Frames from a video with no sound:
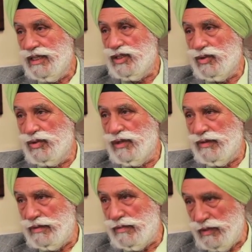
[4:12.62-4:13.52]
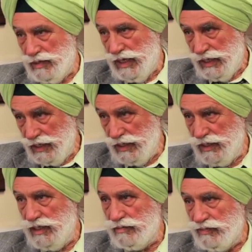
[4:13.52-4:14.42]
It's only when about I
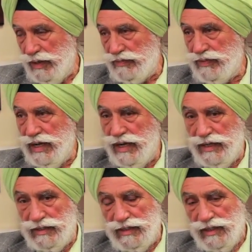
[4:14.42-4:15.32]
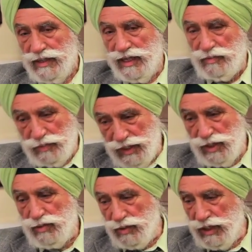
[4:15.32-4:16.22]
heard that my friend, and
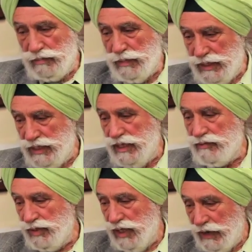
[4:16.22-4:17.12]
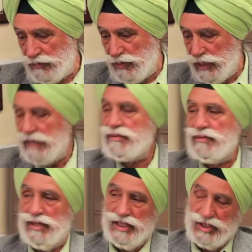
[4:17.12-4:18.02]
particularly by the time we have to leave the
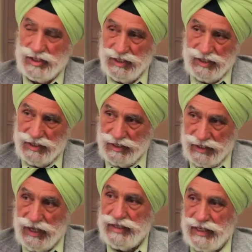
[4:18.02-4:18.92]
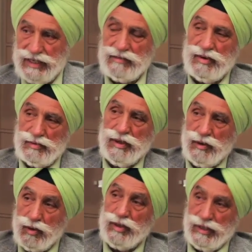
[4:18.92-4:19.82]
village, at that time I was a
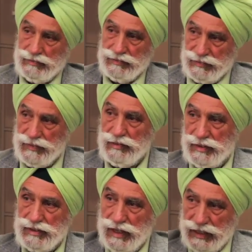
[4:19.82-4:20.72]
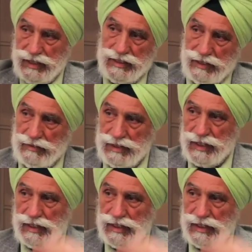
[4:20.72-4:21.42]
little older. It was at least I was